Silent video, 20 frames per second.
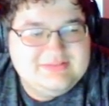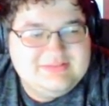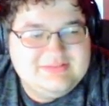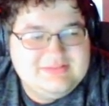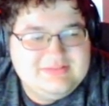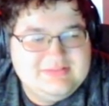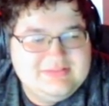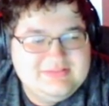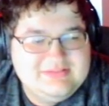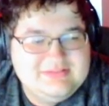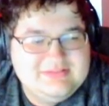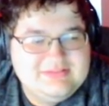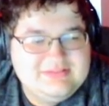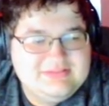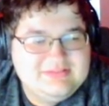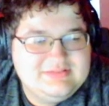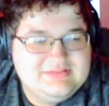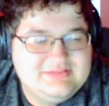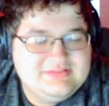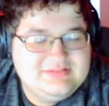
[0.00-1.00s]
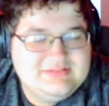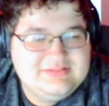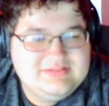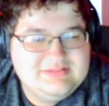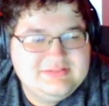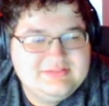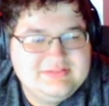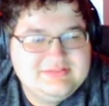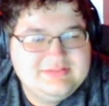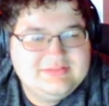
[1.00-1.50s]

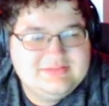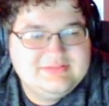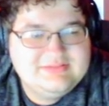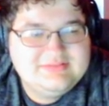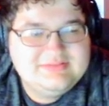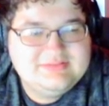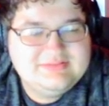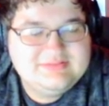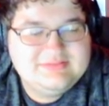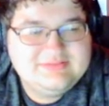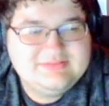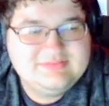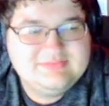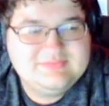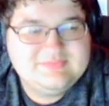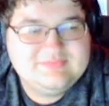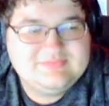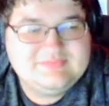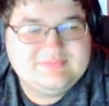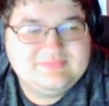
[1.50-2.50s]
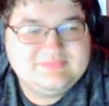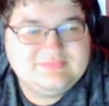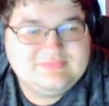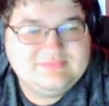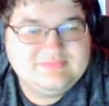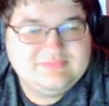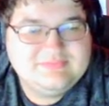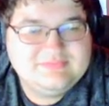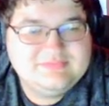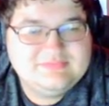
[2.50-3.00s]

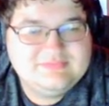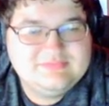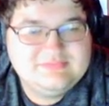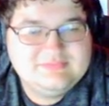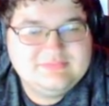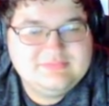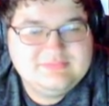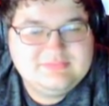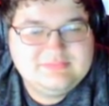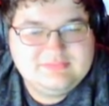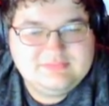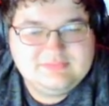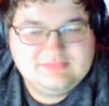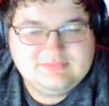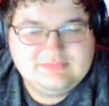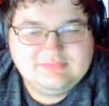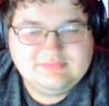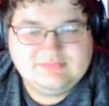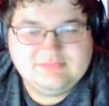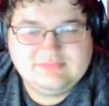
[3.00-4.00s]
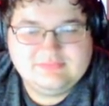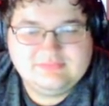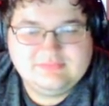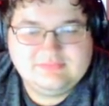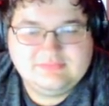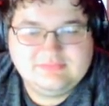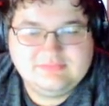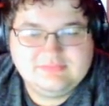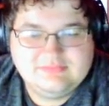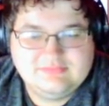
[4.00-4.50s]

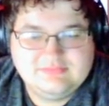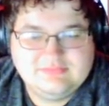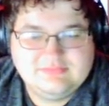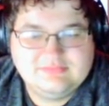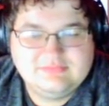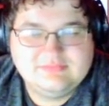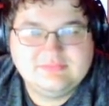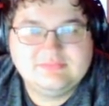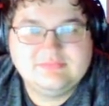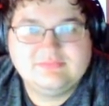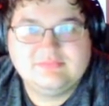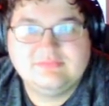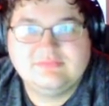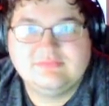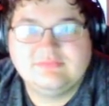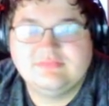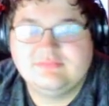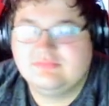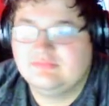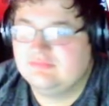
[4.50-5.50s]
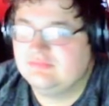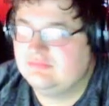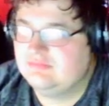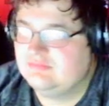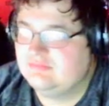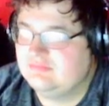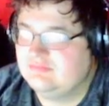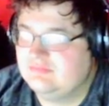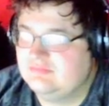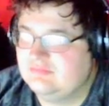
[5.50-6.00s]

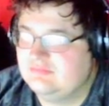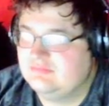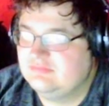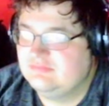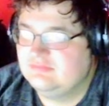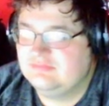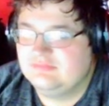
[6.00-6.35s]
The person shown says nothing.